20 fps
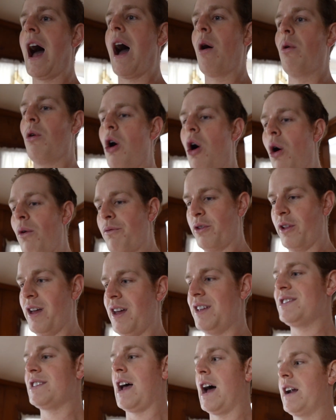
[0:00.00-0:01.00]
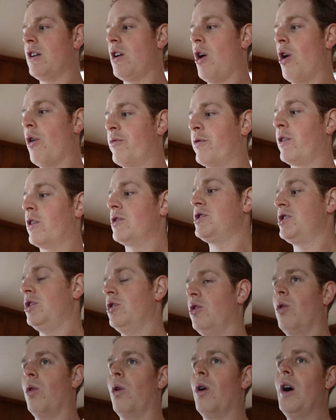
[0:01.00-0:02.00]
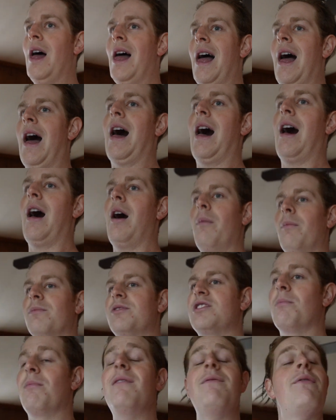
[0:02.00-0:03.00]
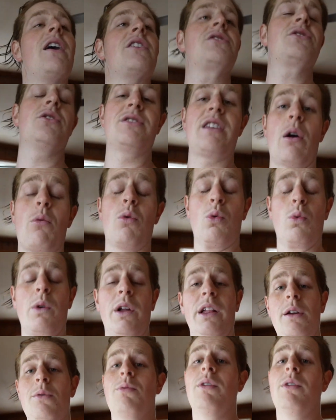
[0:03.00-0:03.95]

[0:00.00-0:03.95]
I will hopefully assign it over to some investors that were really,